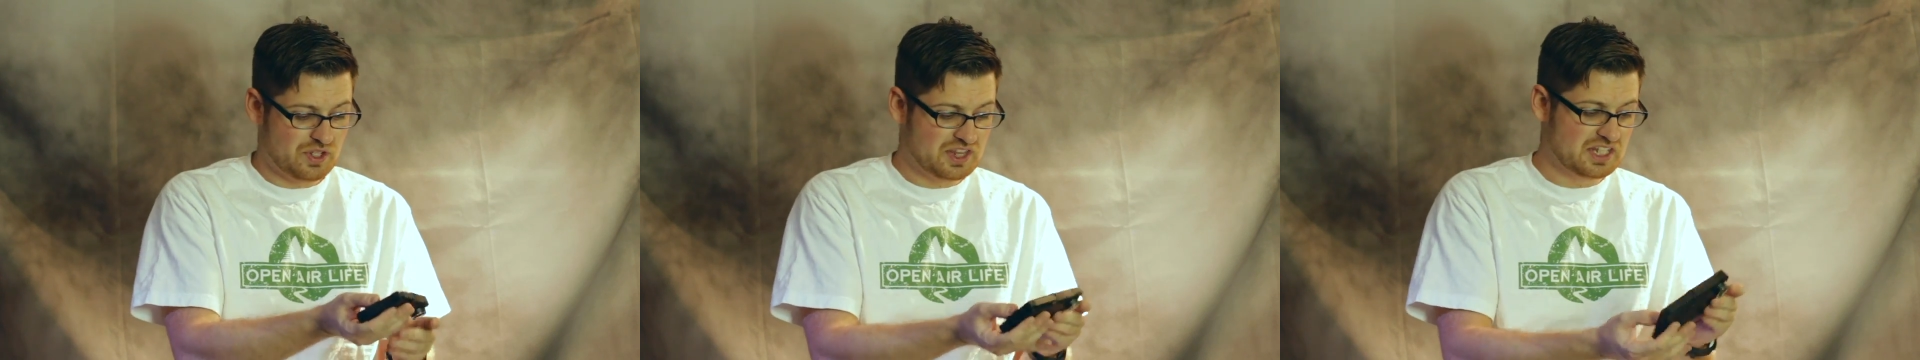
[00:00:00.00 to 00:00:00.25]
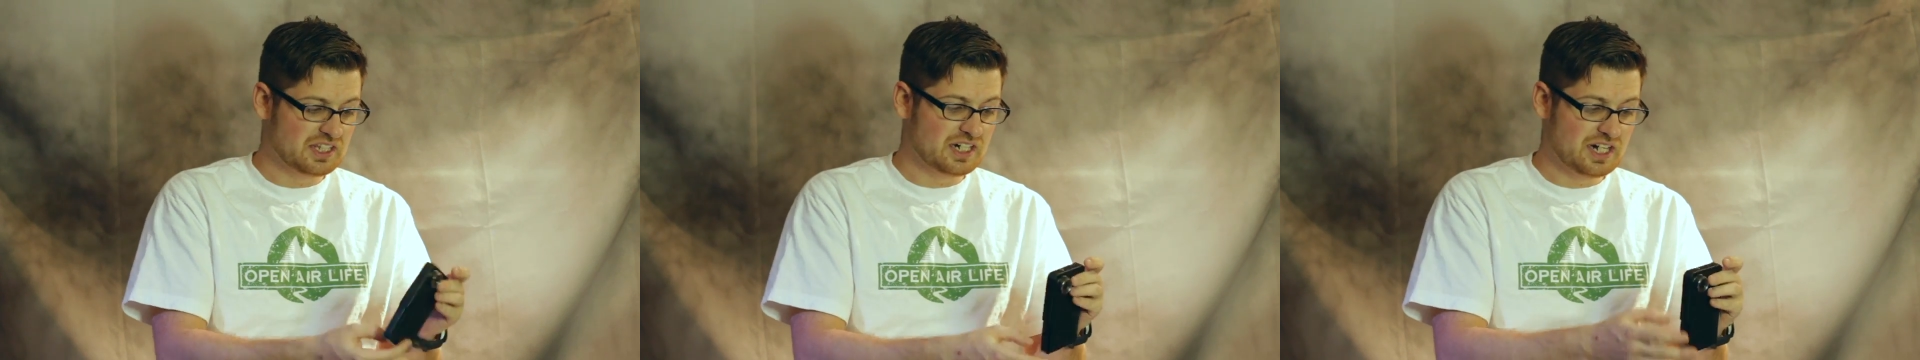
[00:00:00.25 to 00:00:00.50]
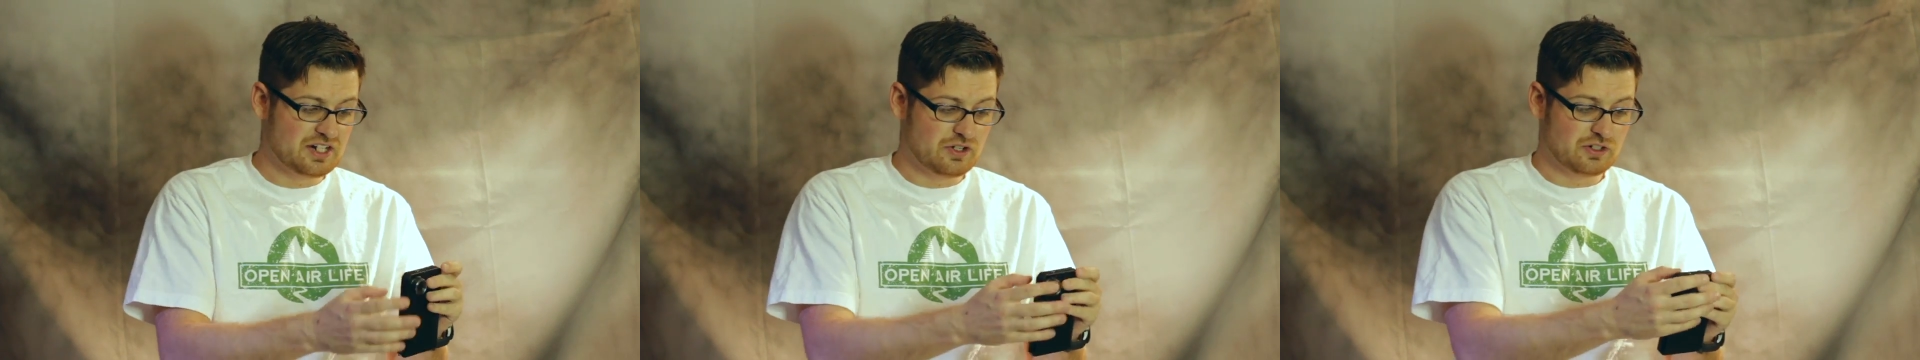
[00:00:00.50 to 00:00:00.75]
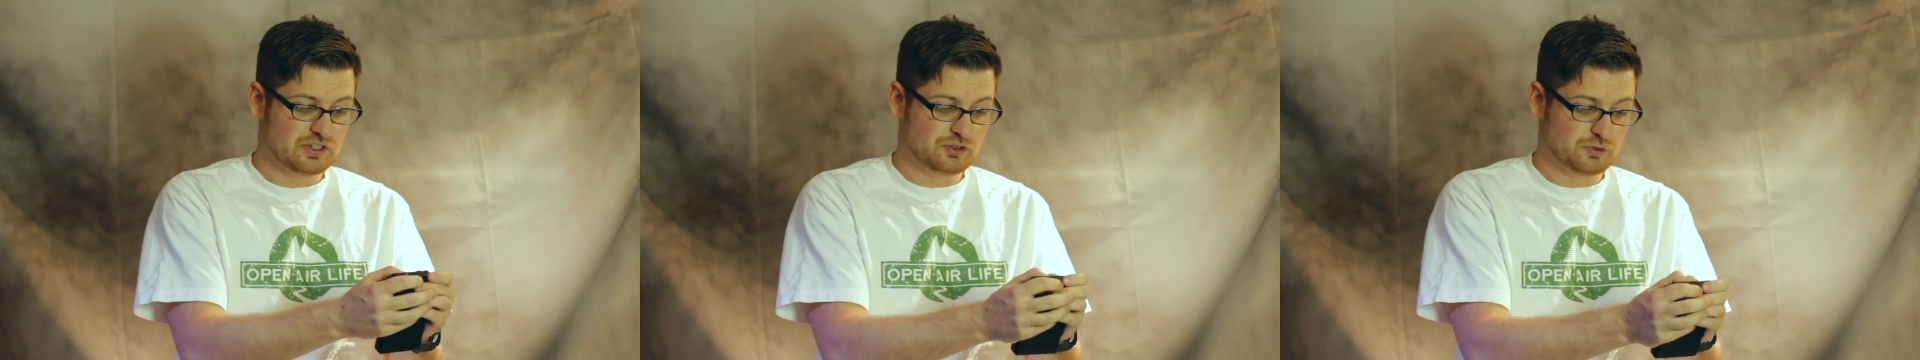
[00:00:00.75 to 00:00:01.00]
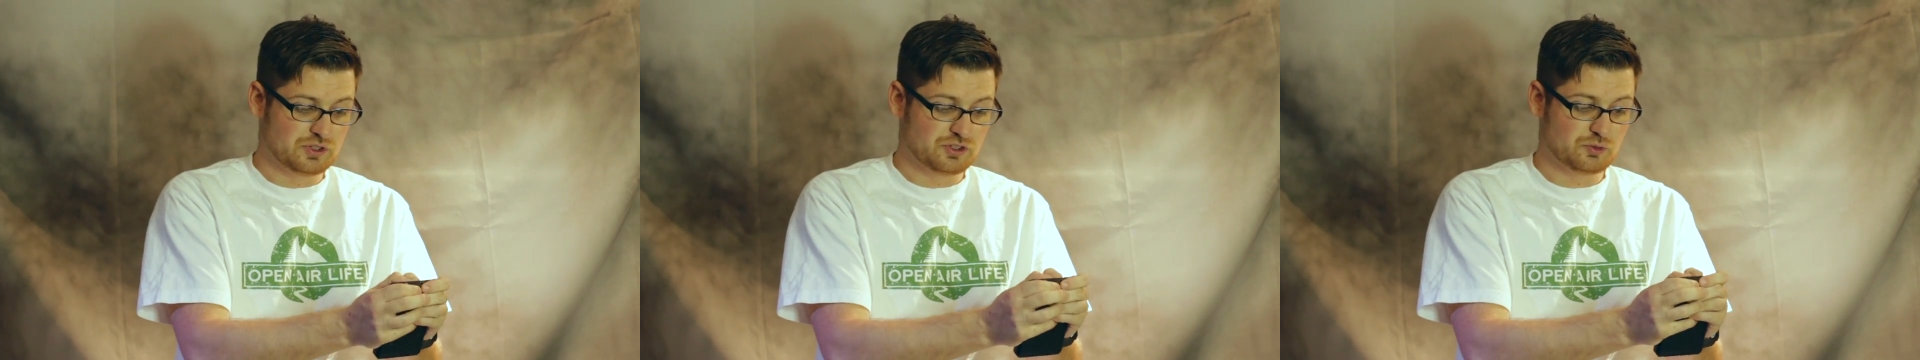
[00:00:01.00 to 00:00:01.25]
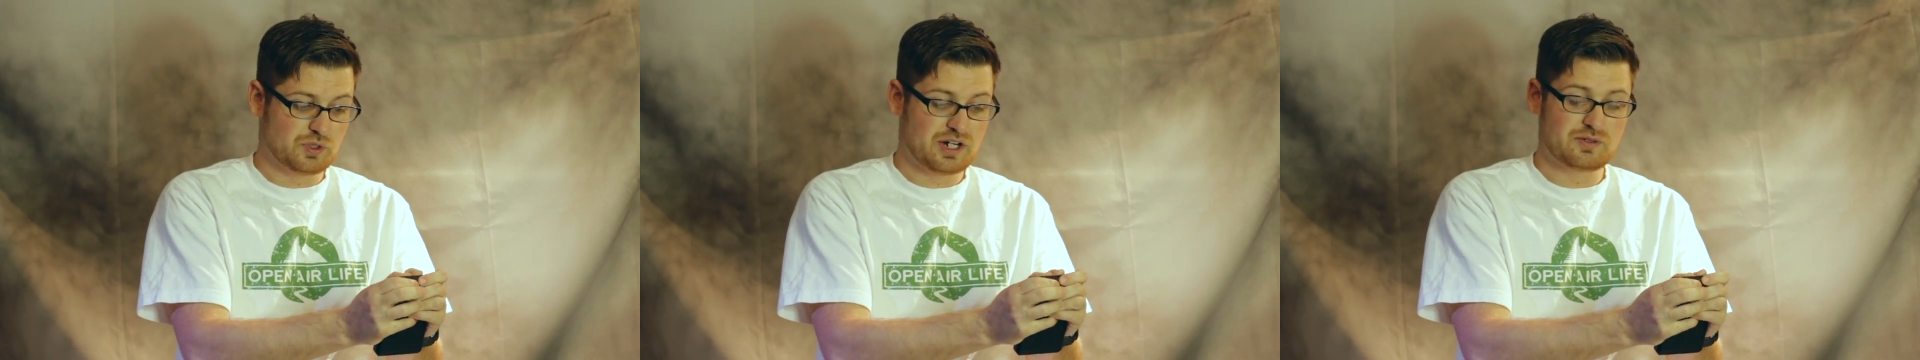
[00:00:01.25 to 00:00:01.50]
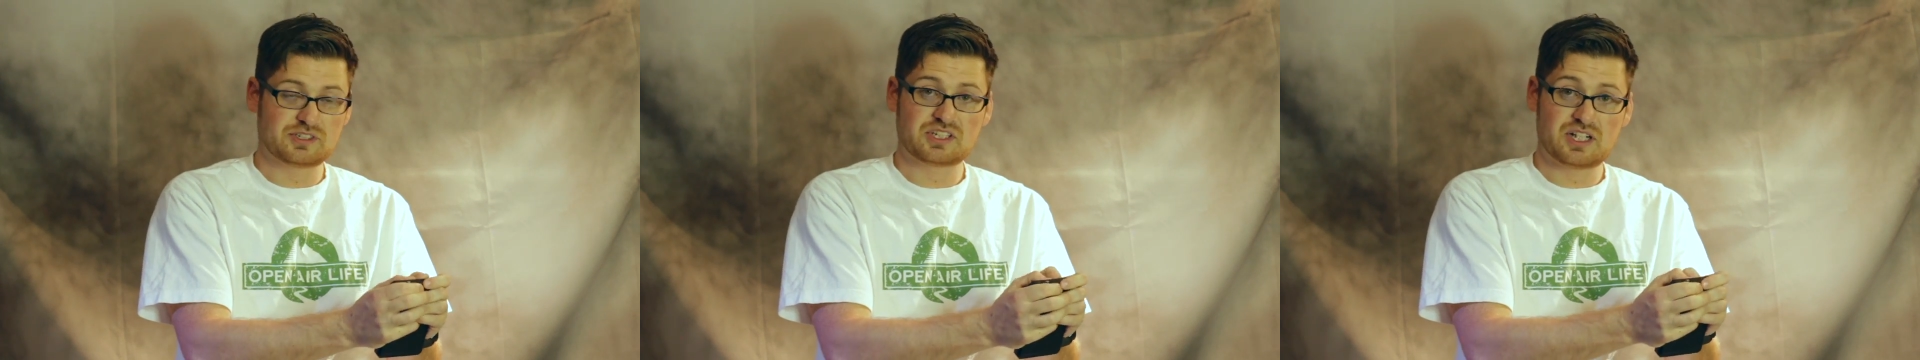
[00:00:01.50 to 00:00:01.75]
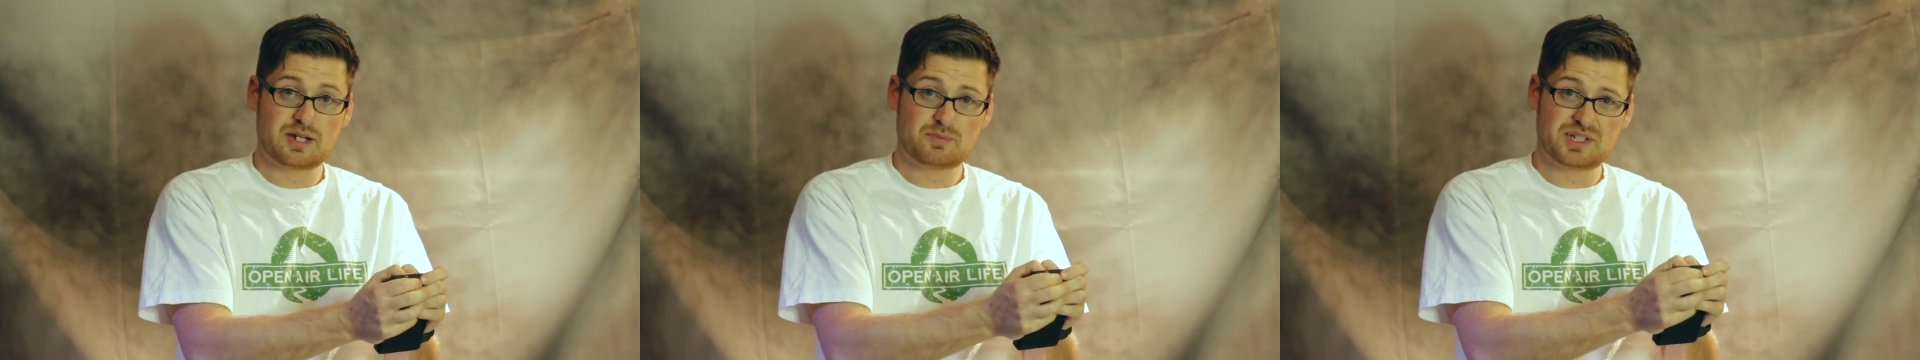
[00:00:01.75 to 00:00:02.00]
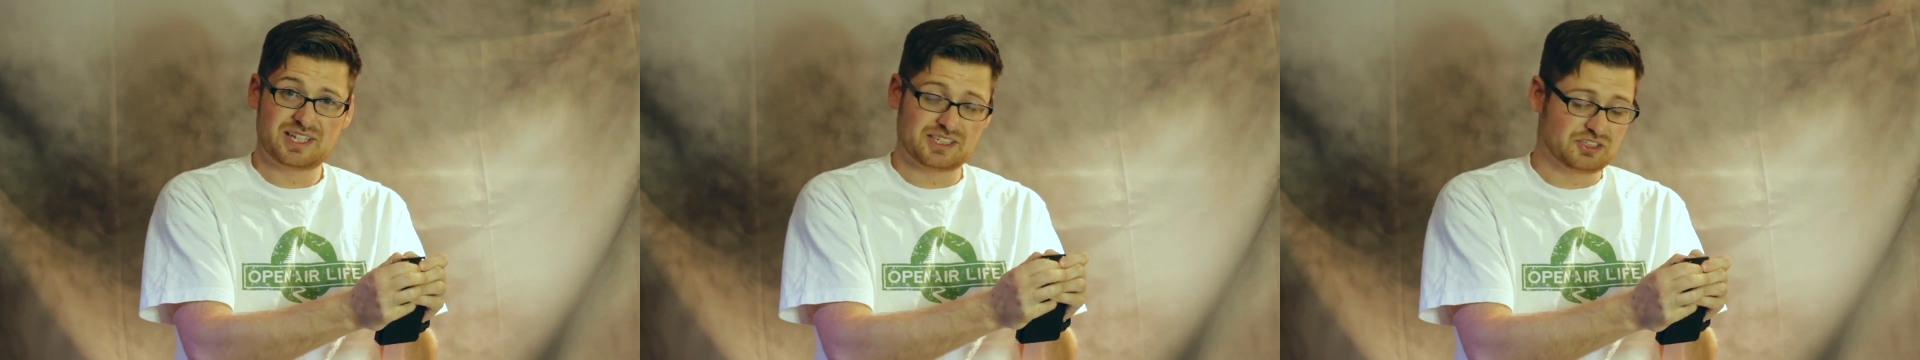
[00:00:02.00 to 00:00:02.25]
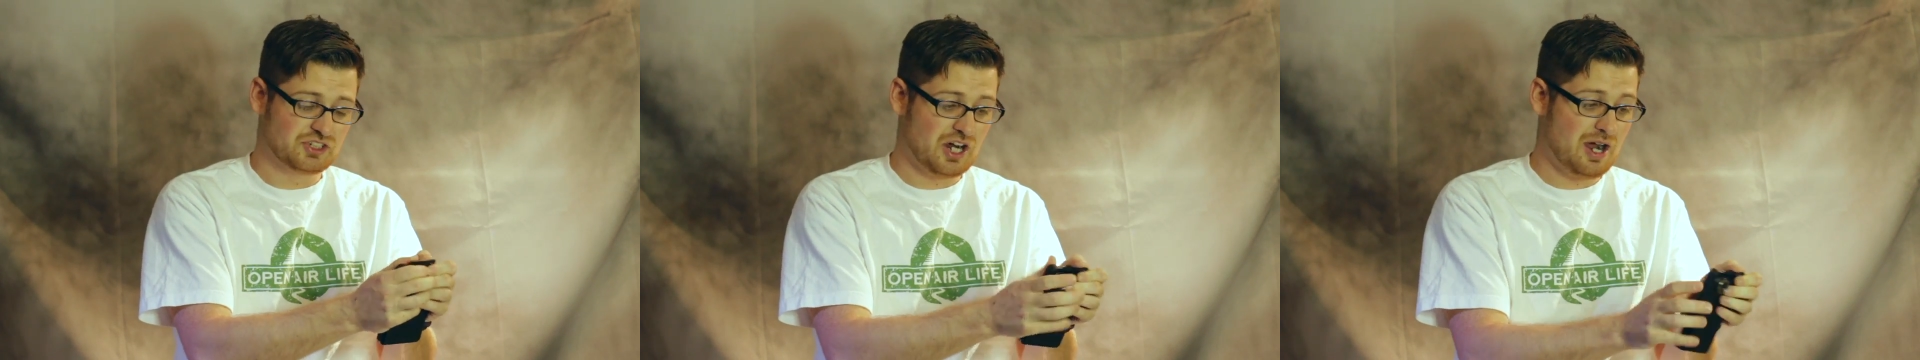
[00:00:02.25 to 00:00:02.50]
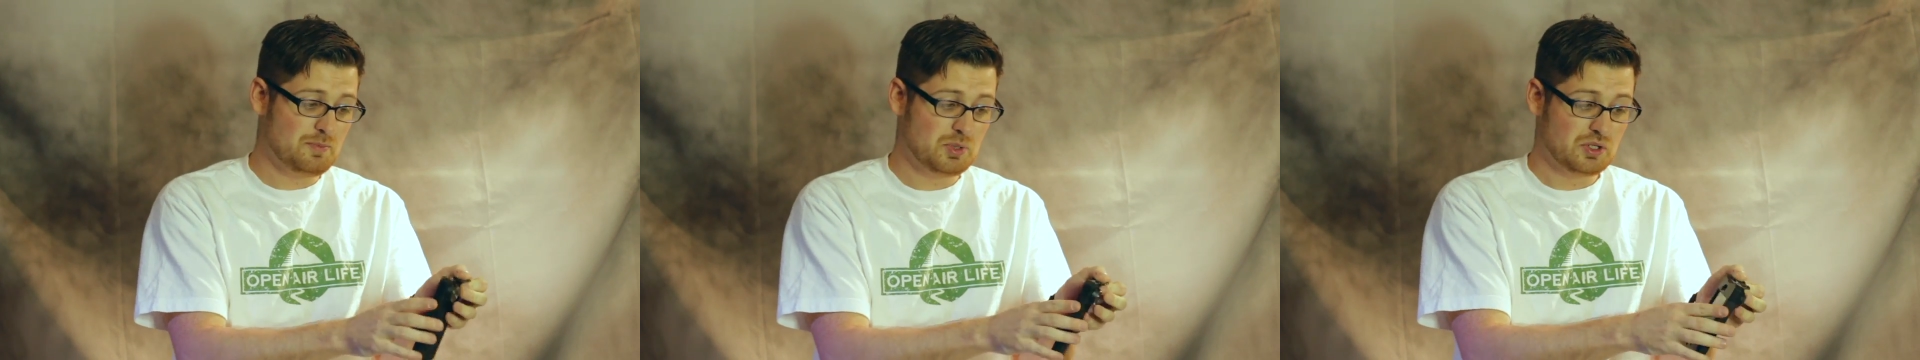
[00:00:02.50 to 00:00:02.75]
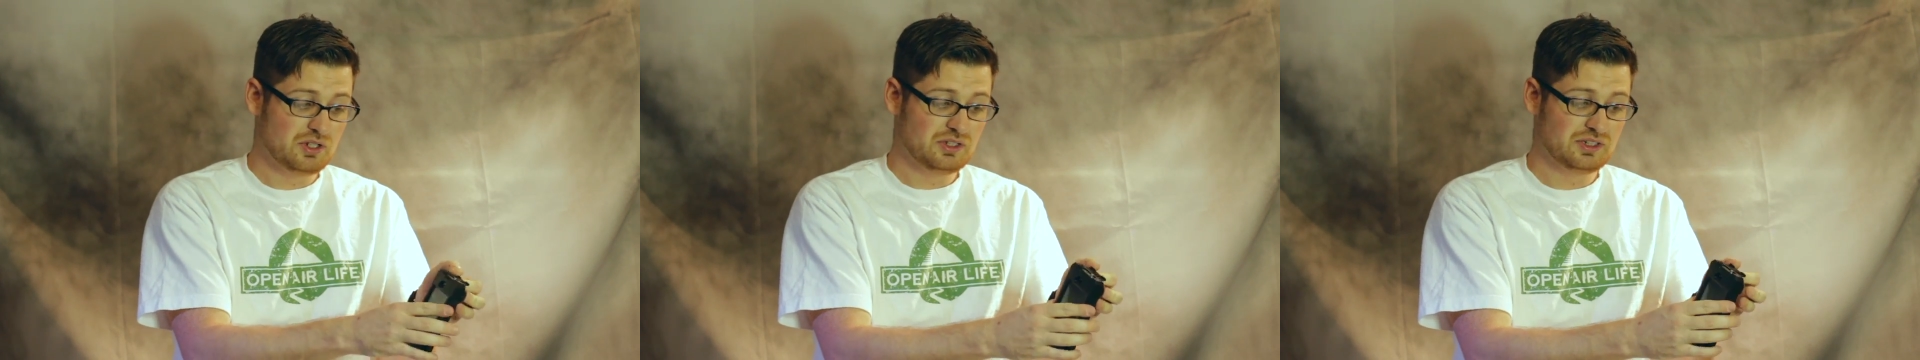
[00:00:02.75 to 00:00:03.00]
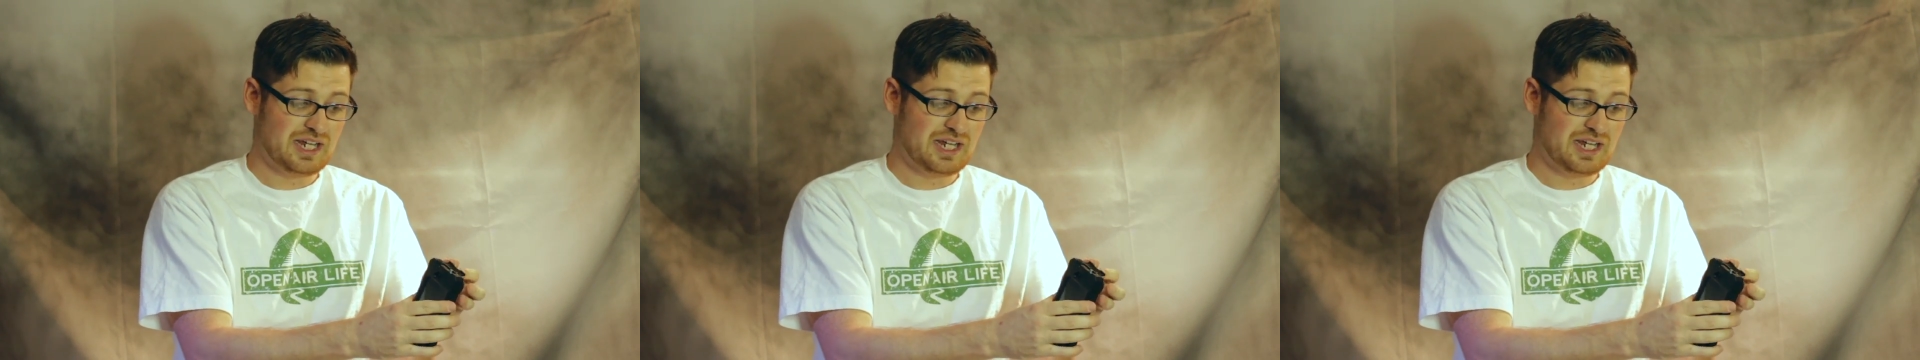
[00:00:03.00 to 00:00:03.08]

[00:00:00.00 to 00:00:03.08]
one thing that I noticed was when I was clamping this top